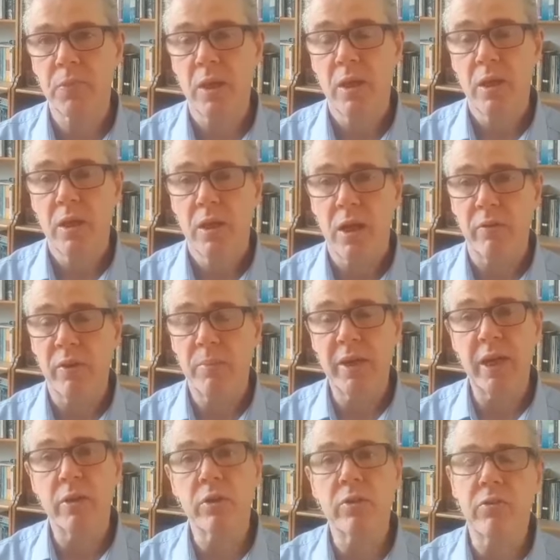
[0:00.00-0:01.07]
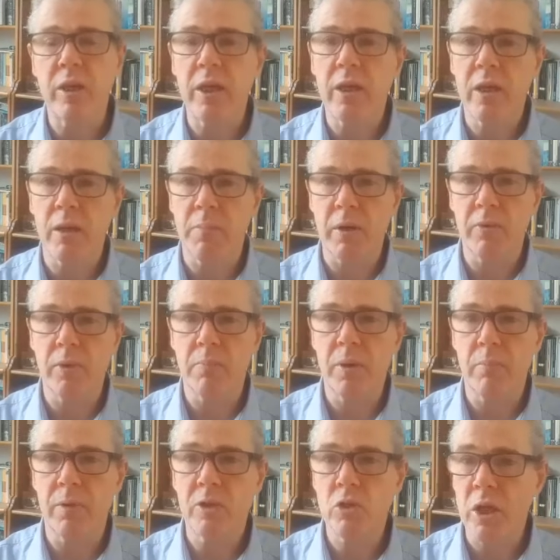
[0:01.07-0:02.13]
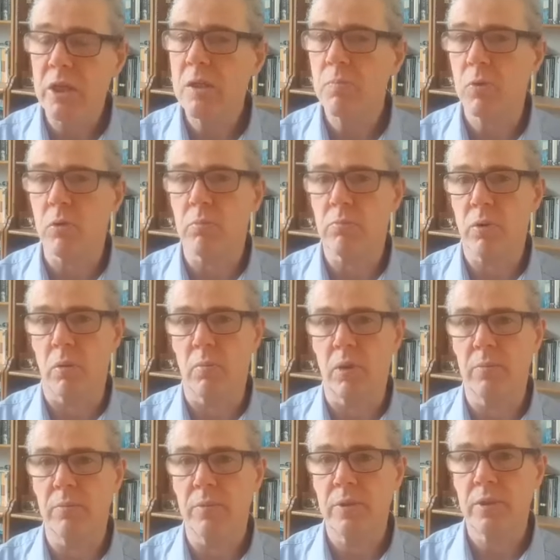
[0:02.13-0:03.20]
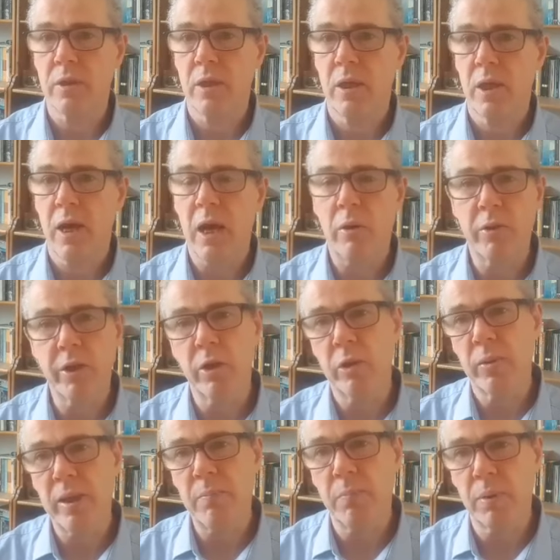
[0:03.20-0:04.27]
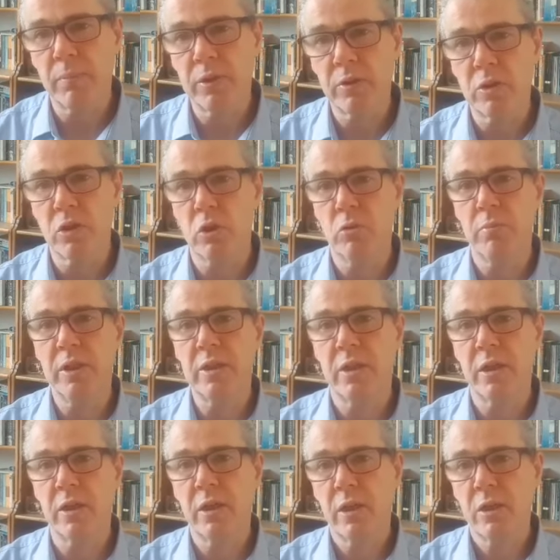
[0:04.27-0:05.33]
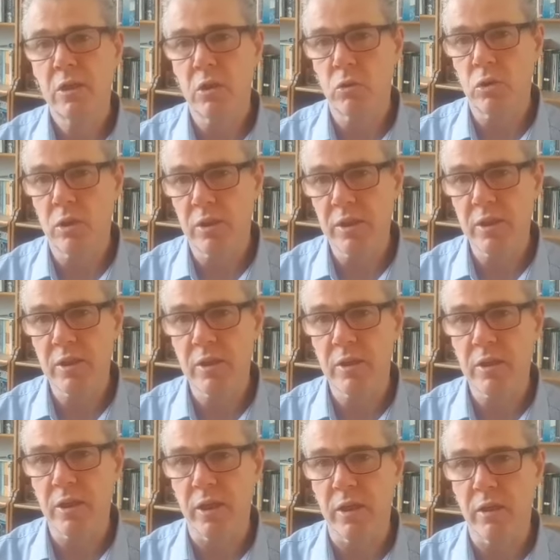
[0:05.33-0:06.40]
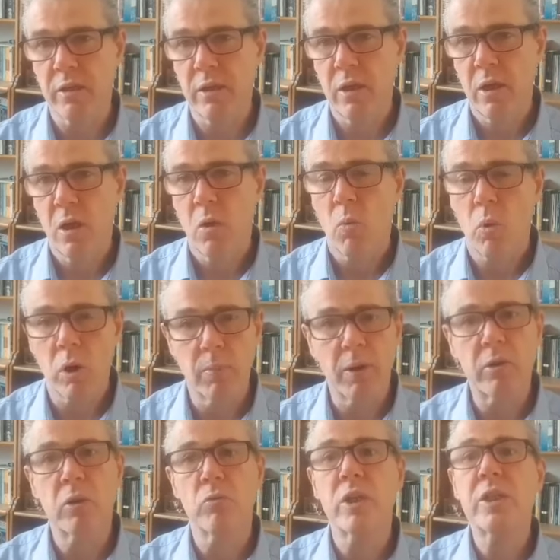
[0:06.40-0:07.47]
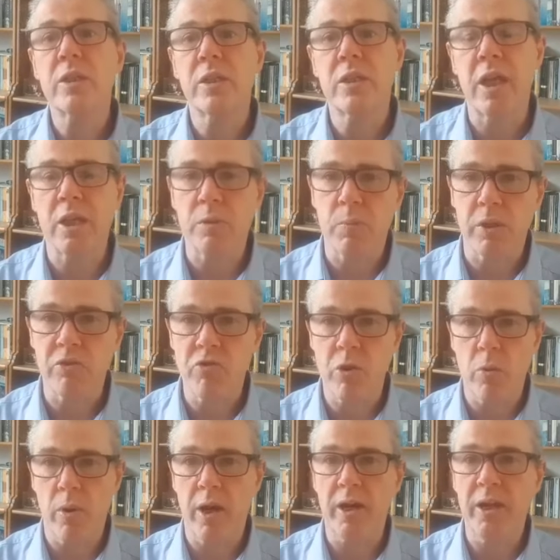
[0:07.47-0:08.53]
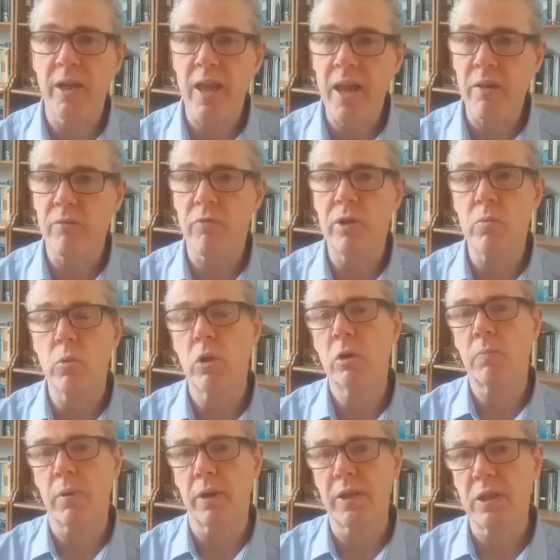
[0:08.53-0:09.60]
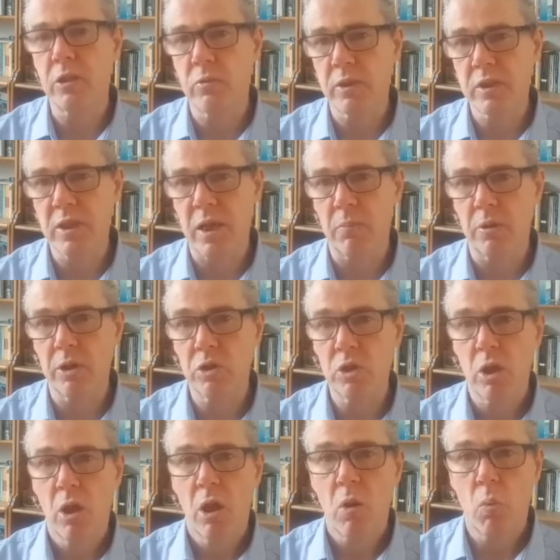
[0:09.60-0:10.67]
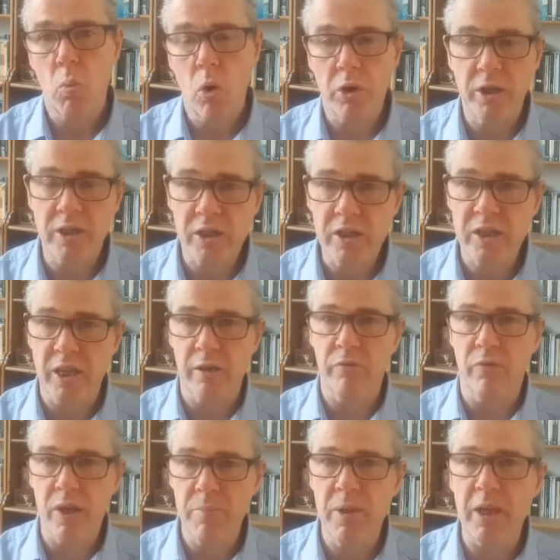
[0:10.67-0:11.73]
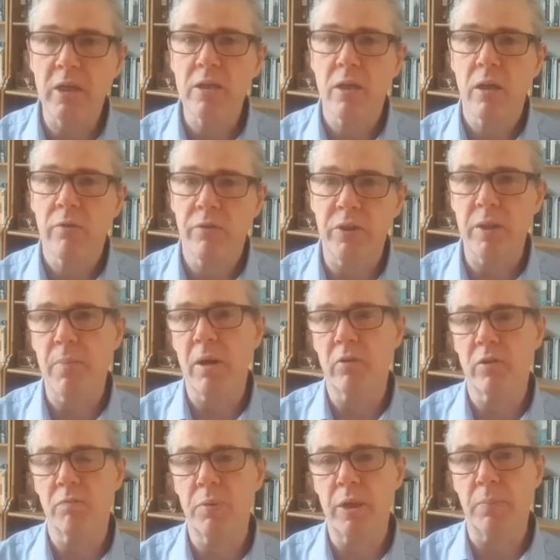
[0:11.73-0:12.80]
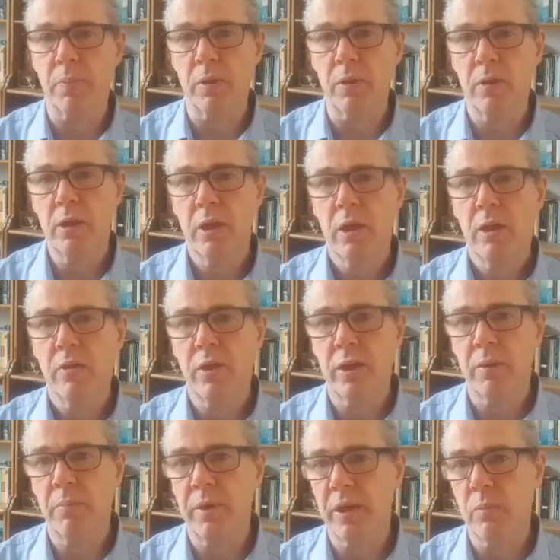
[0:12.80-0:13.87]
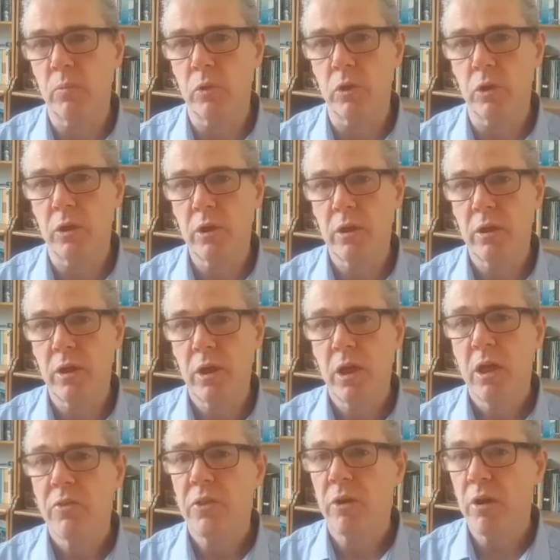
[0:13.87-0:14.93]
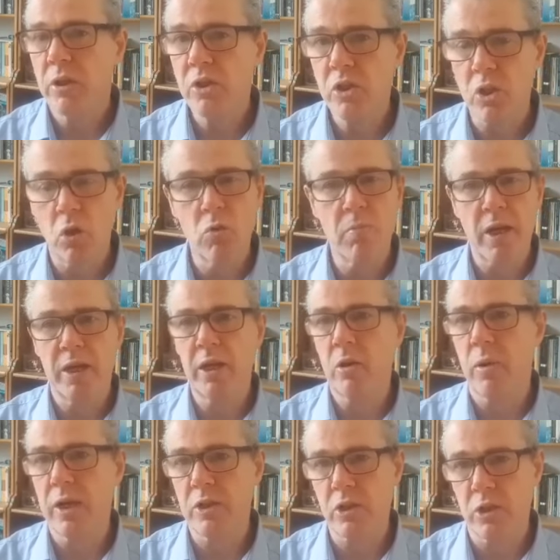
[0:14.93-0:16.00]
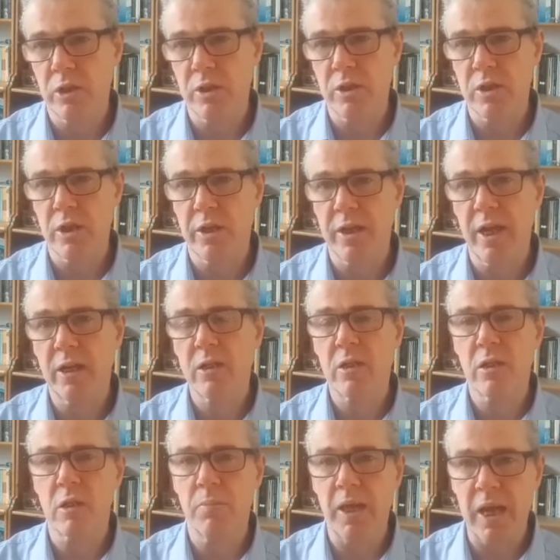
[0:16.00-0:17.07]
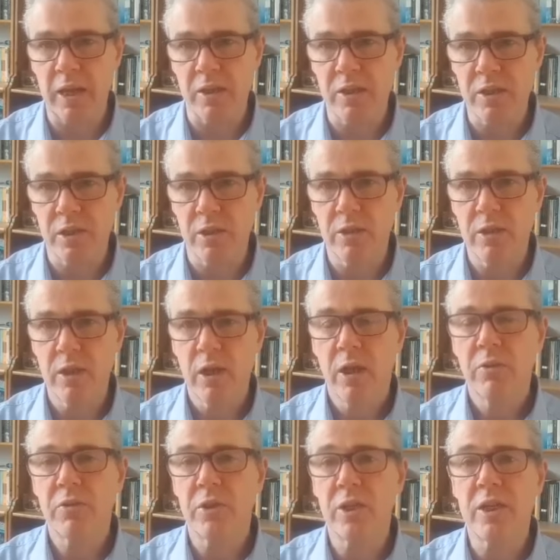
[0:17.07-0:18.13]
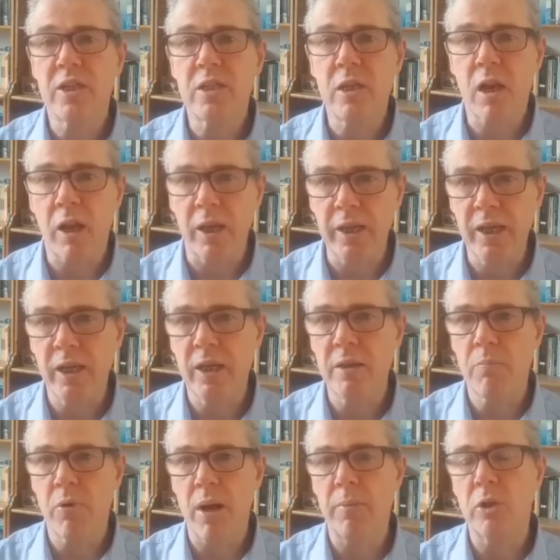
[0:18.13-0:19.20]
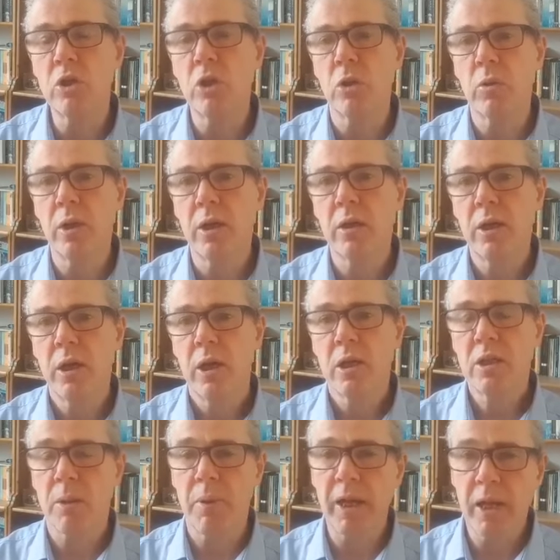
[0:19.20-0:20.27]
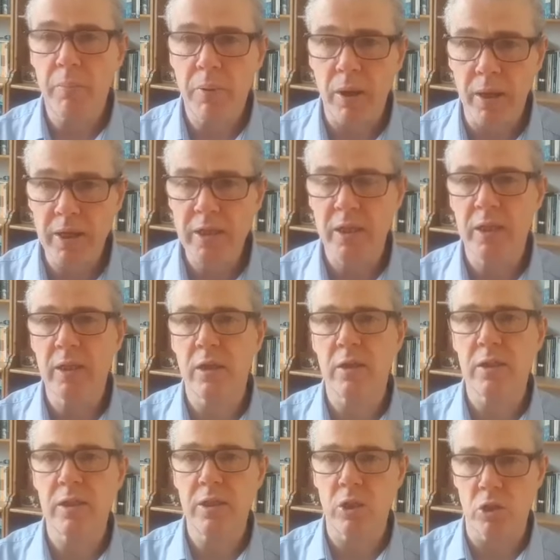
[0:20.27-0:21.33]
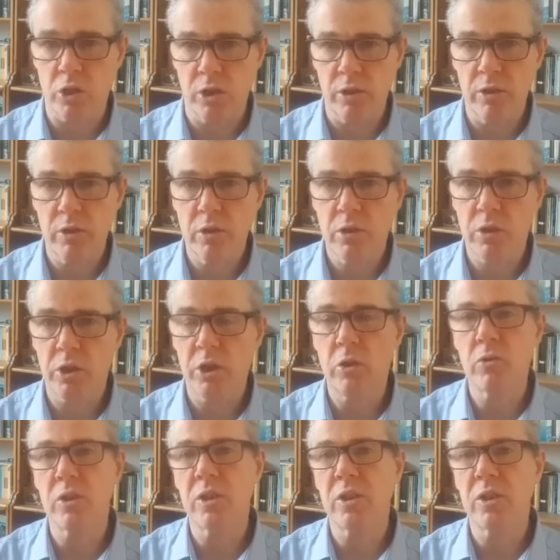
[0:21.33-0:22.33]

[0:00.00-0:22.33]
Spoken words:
Have they begun to think about the public transport problems? How are they going to implement the 2 metre social distancing? What about the risk assessments required in every workplace to establish what is a safe limit for the amount of people that can be in work? There are so many questions that are yet to be answered that it is clearly premature to make a political decision to use the civil